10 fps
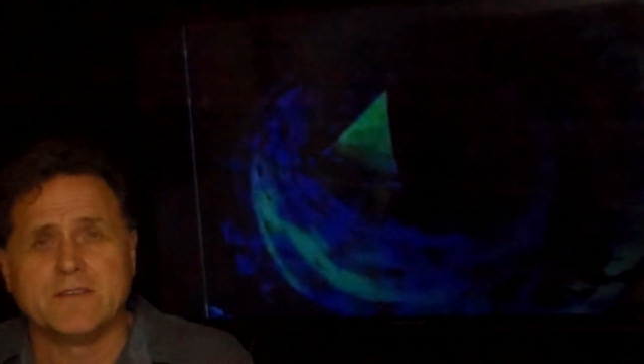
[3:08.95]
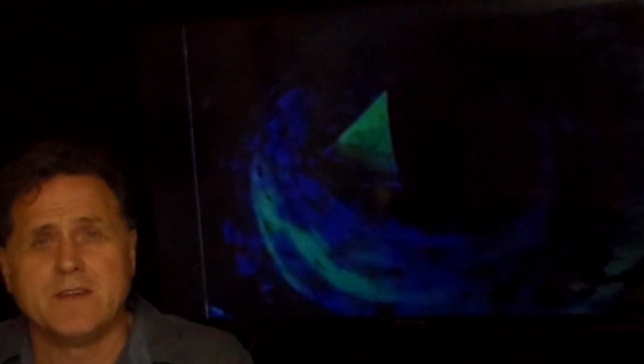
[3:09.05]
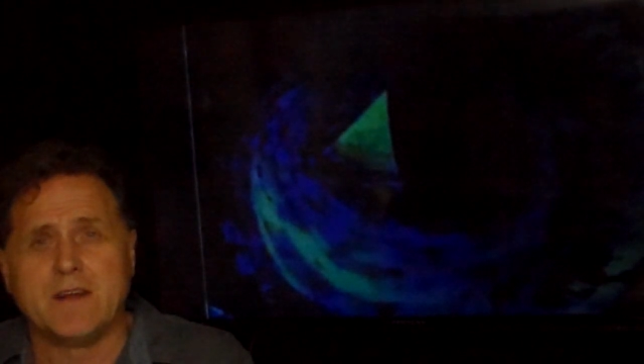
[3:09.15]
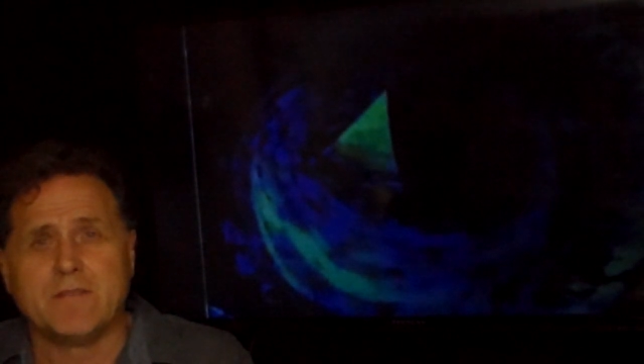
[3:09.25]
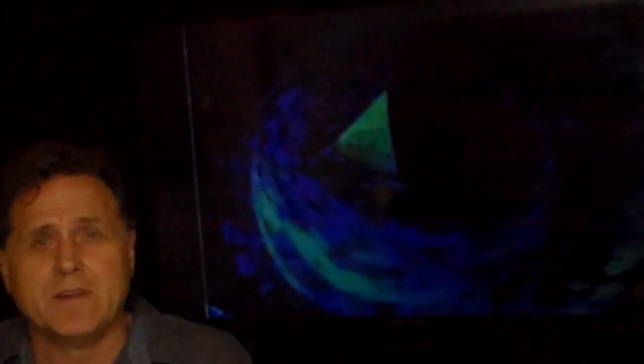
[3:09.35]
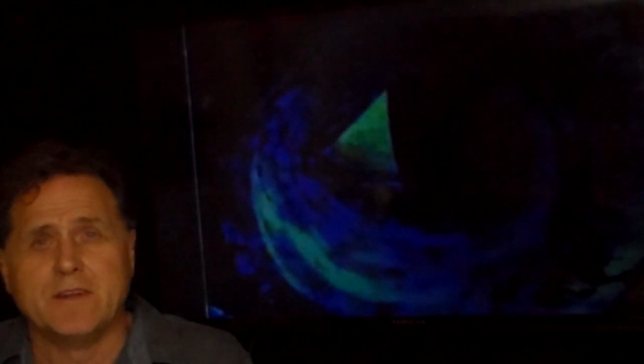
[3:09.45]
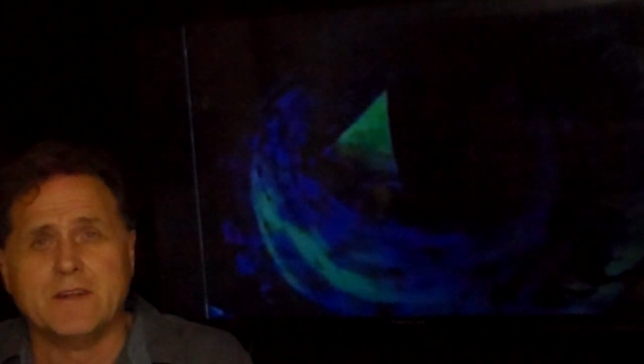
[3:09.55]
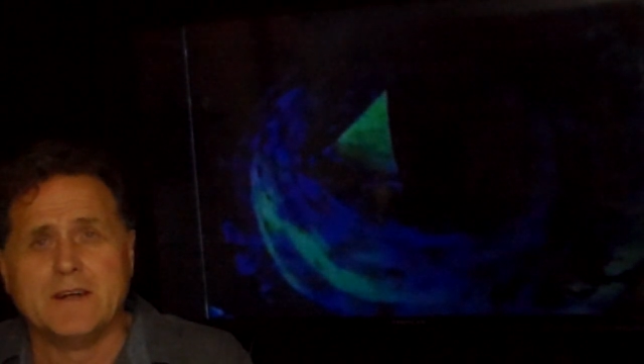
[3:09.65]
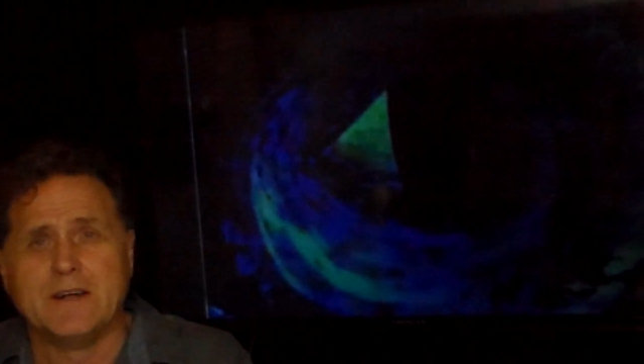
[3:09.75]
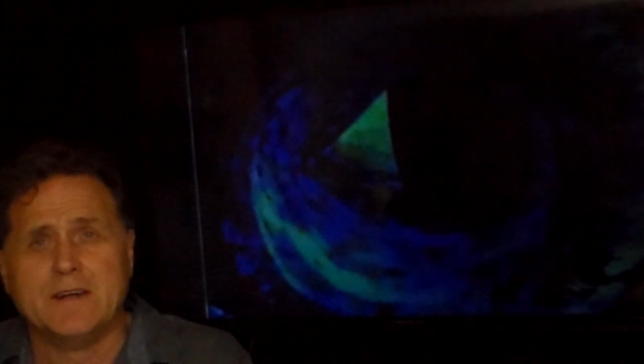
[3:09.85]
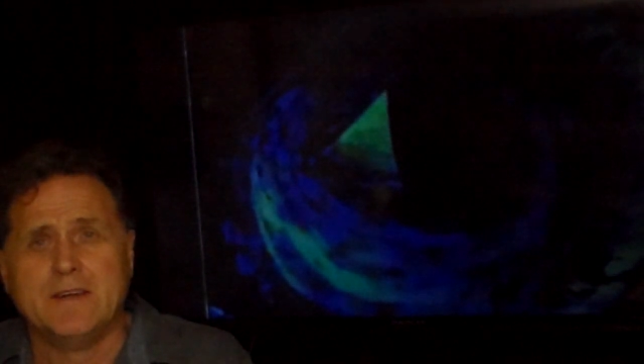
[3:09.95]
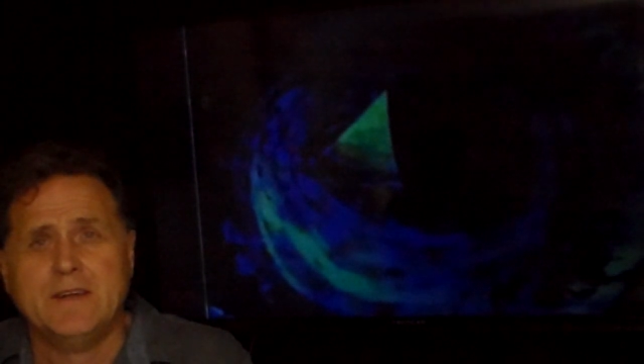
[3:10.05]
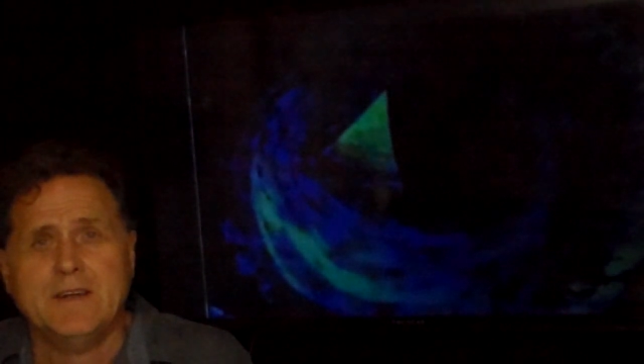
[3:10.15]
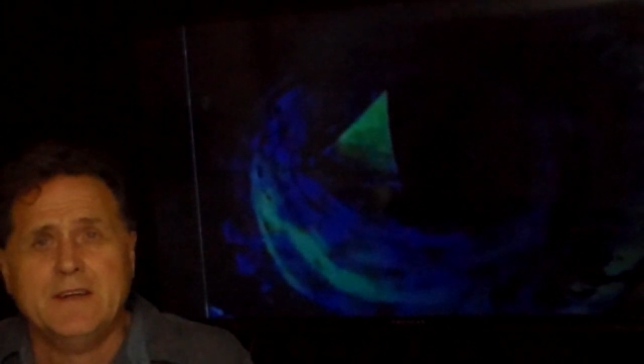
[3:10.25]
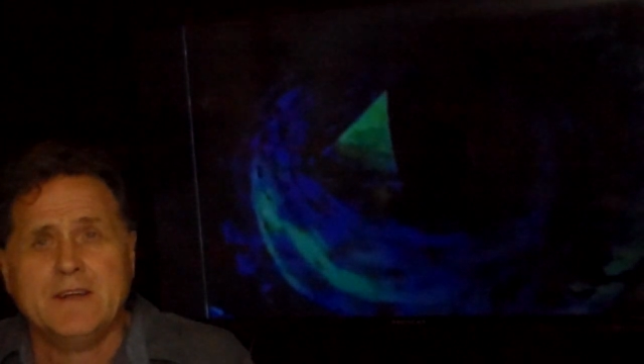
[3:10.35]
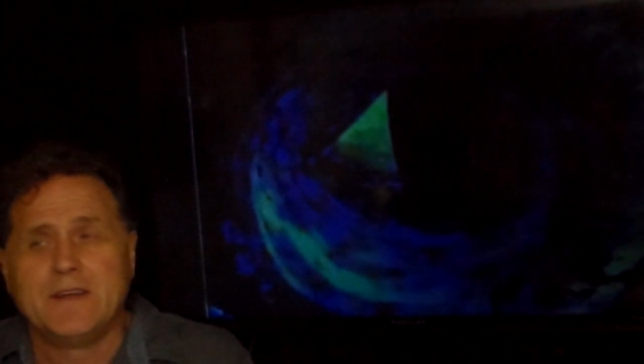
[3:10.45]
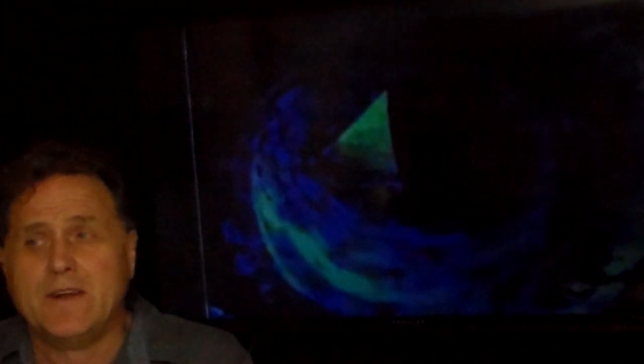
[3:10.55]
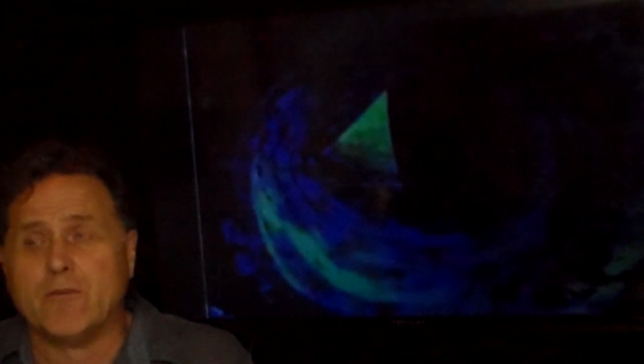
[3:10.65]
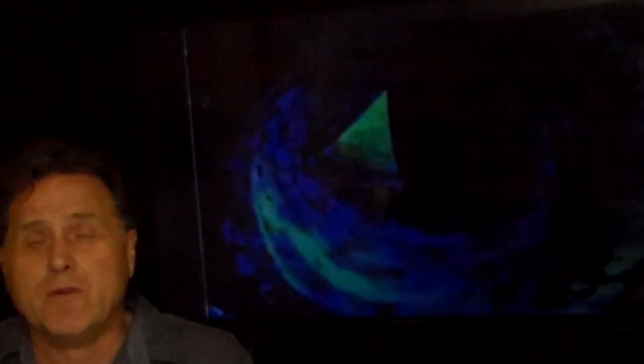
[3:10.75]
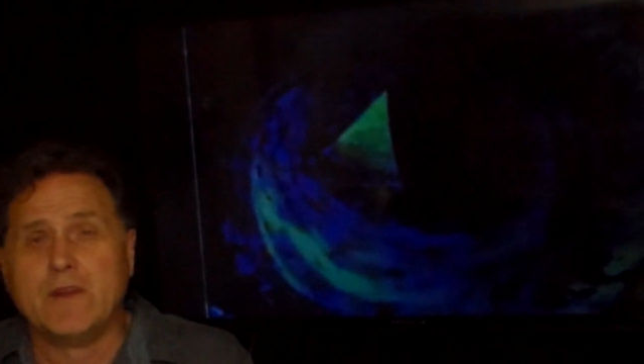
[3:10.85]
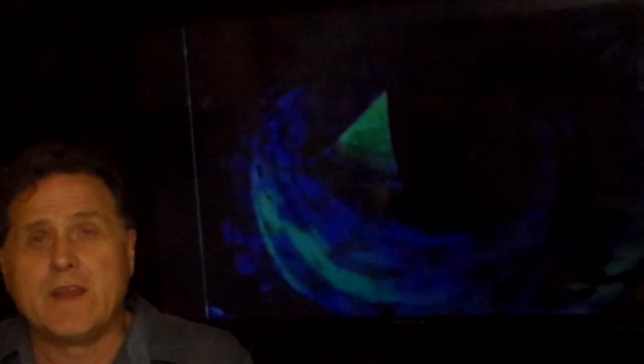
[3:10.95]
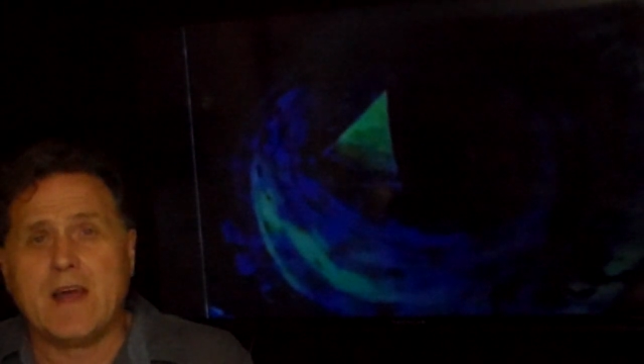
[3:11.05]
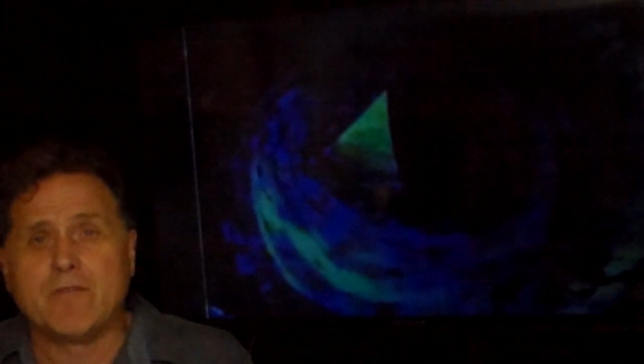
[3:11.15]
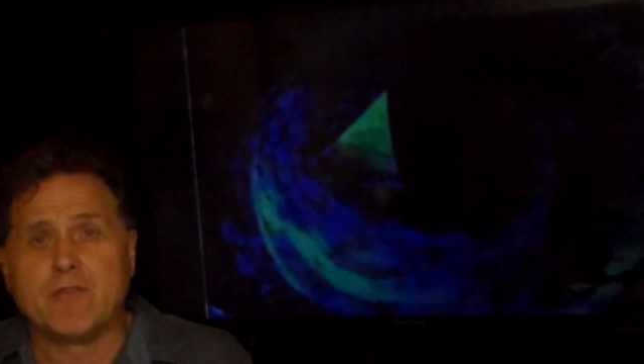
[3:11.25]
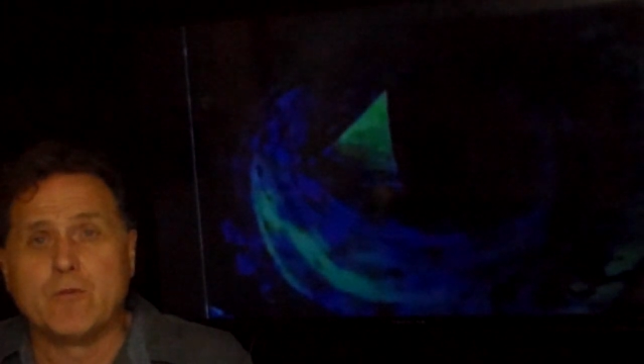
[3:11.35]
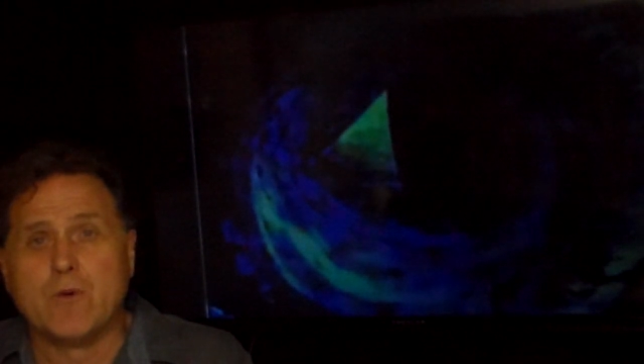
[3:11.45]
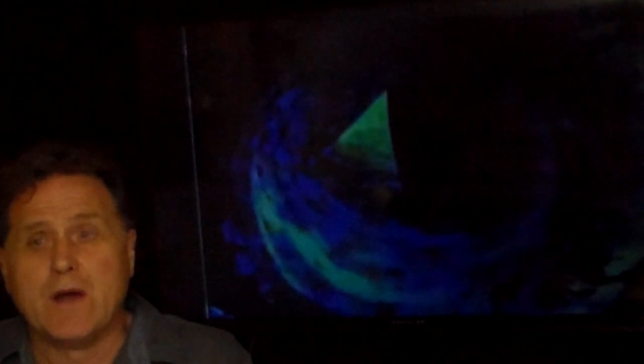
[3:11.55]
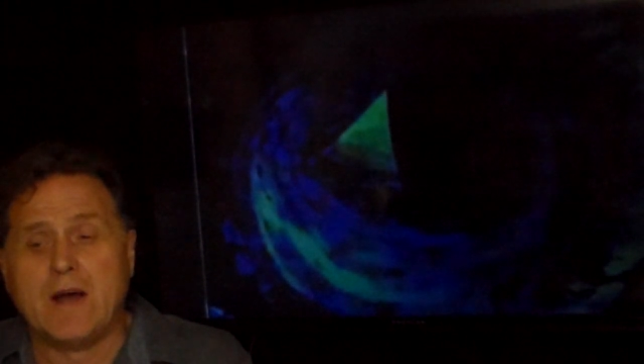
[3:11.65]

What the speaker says: It's not real. You don't really have to